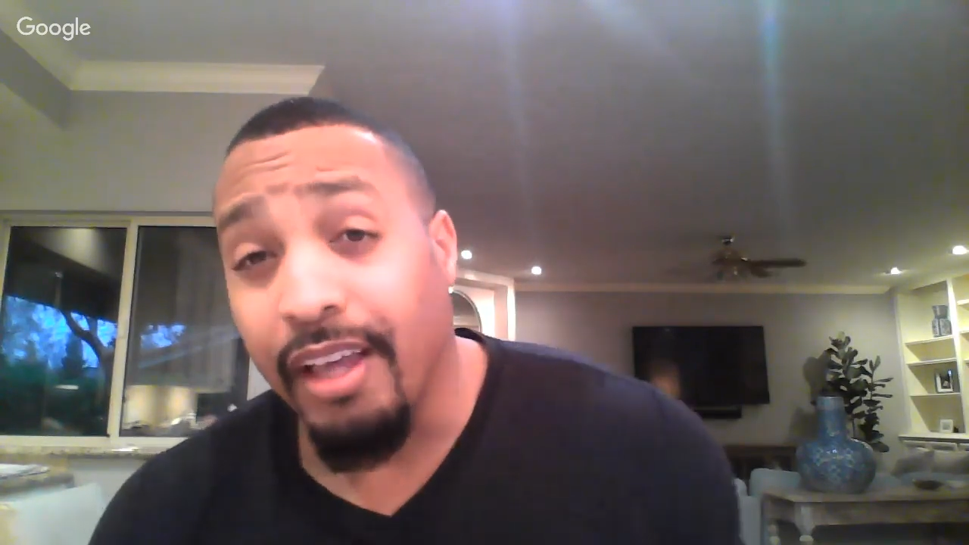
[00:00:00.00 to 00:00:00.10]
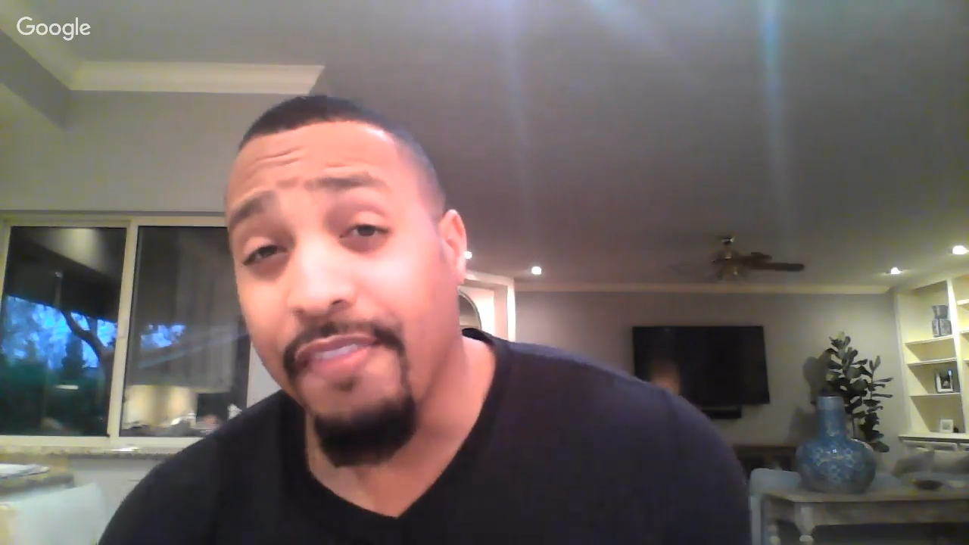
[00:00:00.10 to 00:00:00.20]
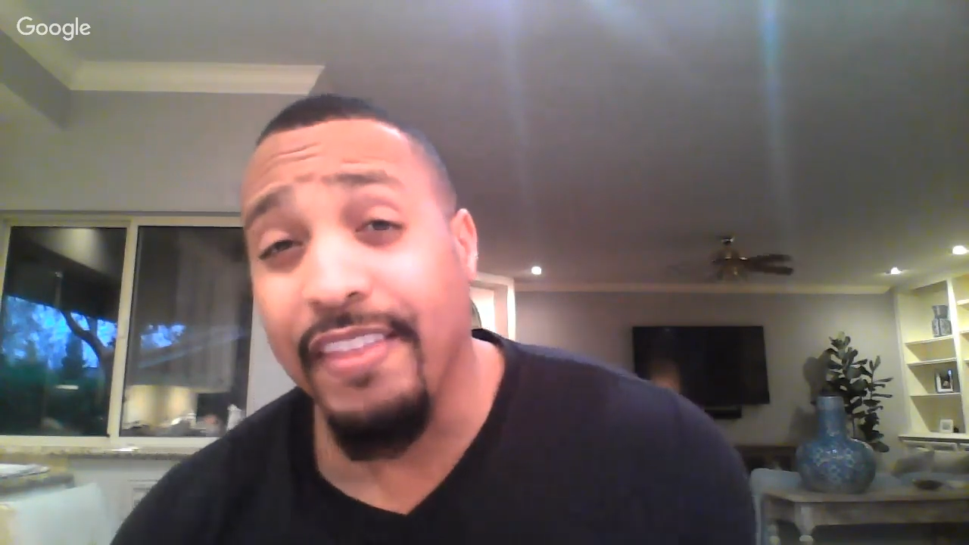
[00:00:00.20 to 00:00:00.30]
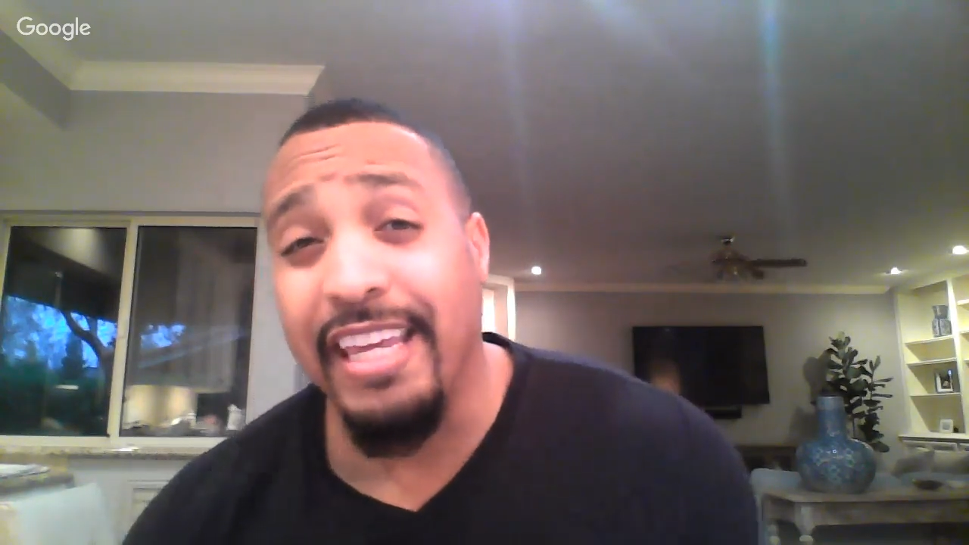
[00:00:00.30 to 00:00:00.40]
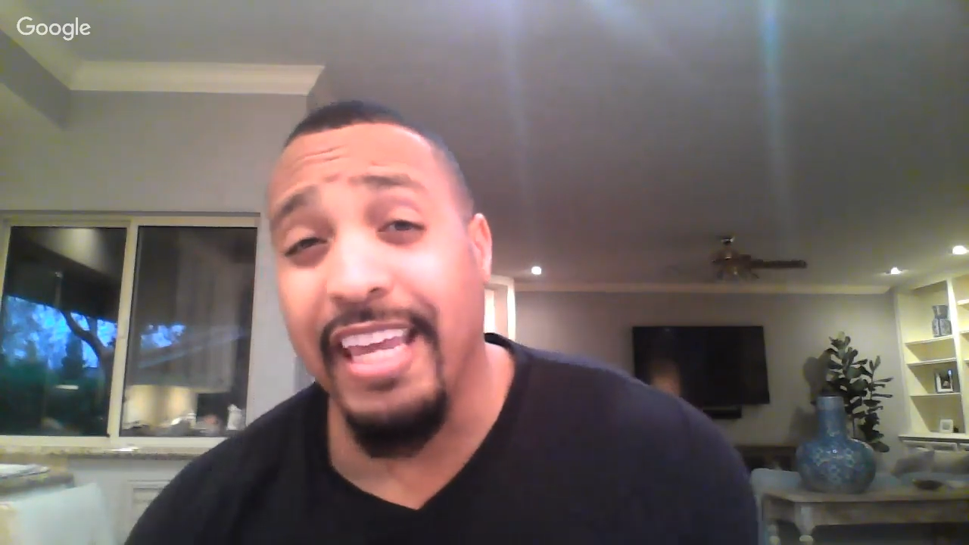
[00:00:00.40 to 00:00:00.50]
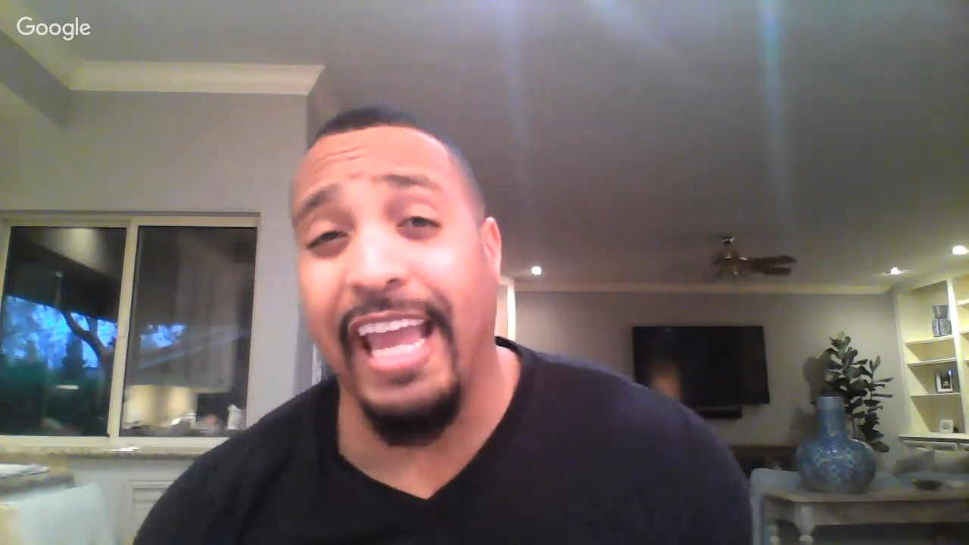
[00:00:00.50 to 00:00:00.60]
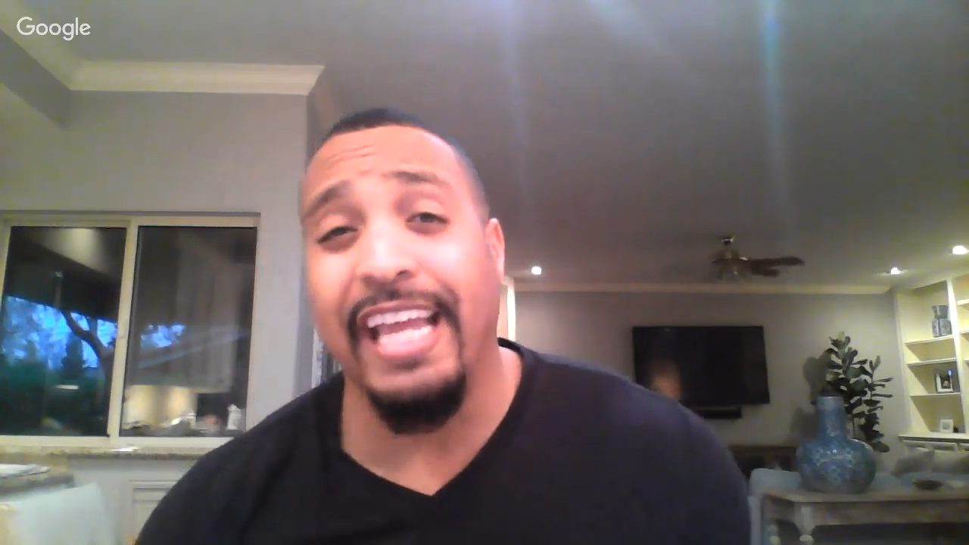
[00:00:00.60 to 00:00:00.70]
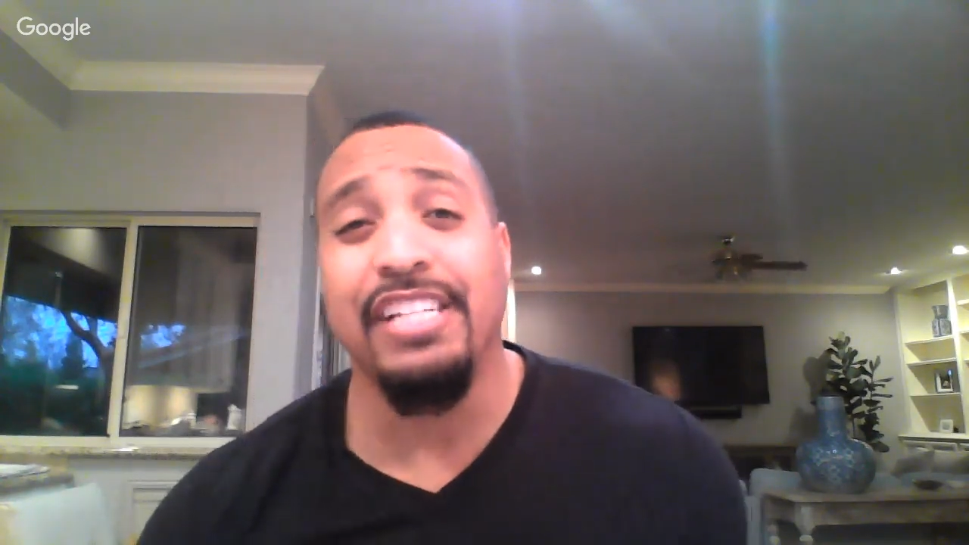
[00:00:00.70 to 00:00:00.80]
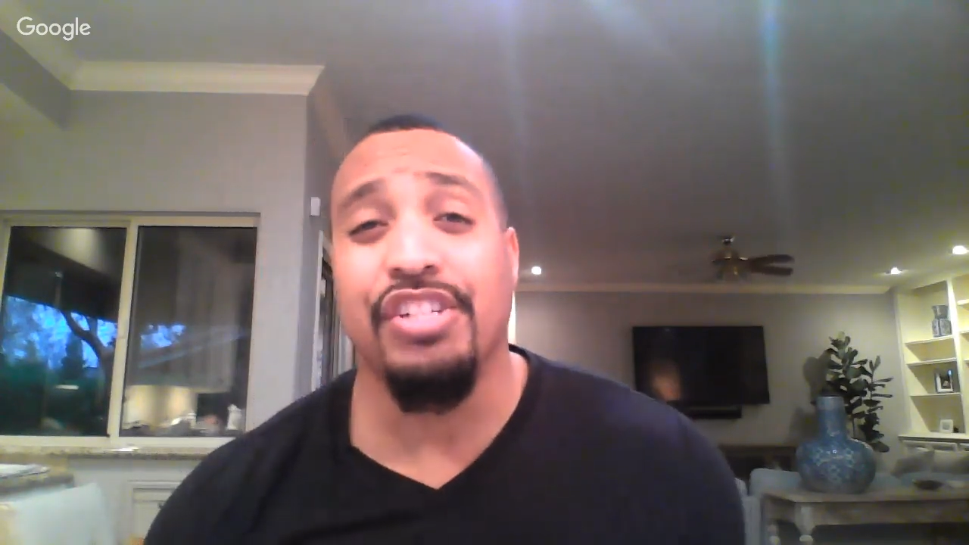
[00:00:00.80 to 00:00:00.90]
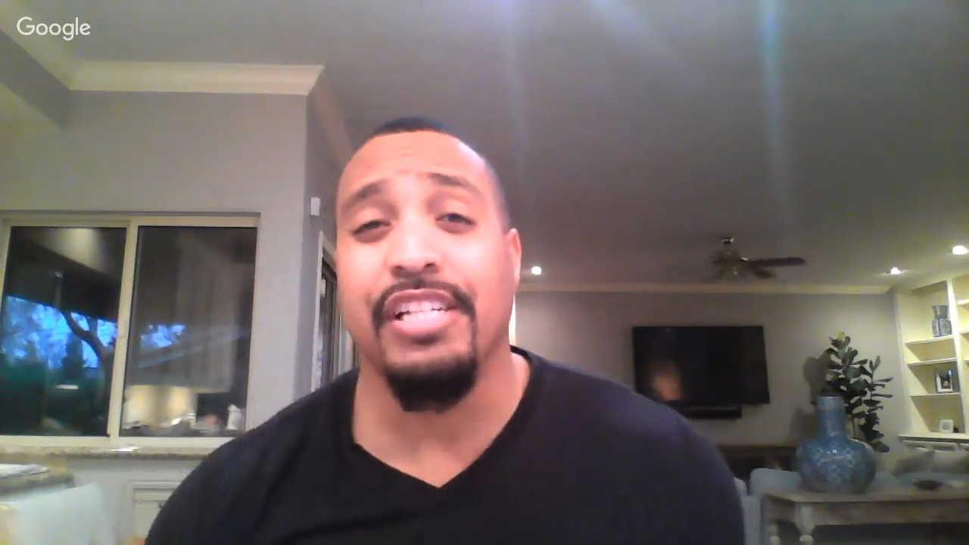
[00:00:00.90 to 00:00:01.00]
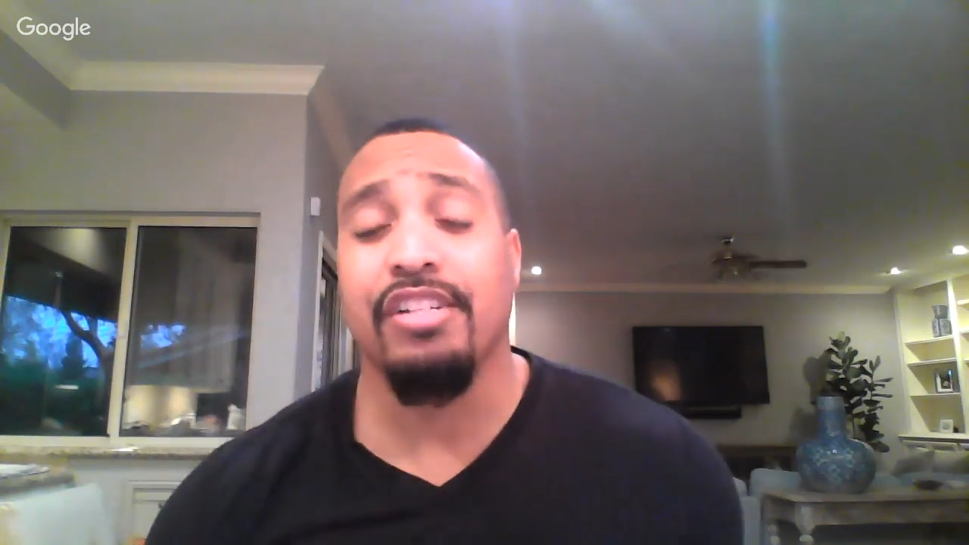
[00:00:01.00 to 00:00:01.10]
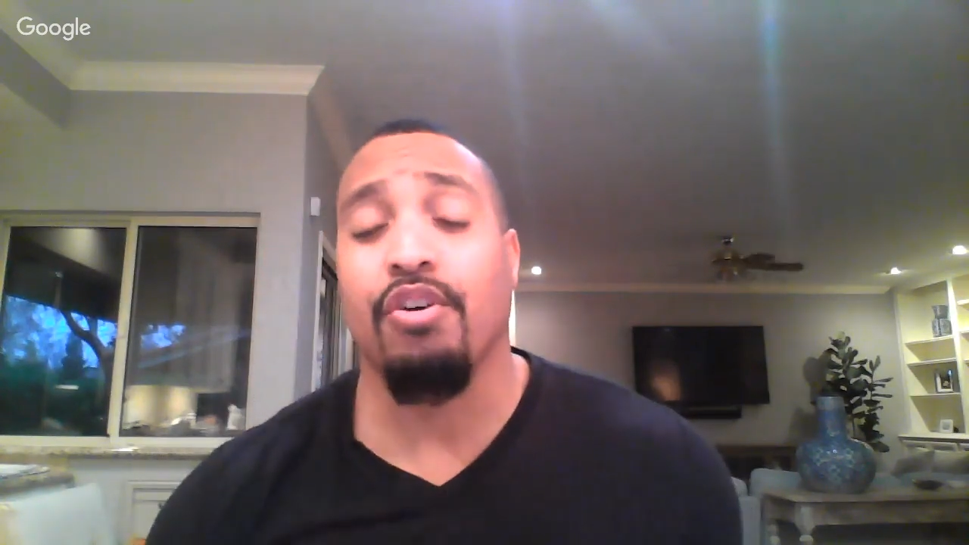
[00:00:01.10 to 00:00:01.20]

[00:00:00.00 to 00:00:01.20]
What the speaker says: the agent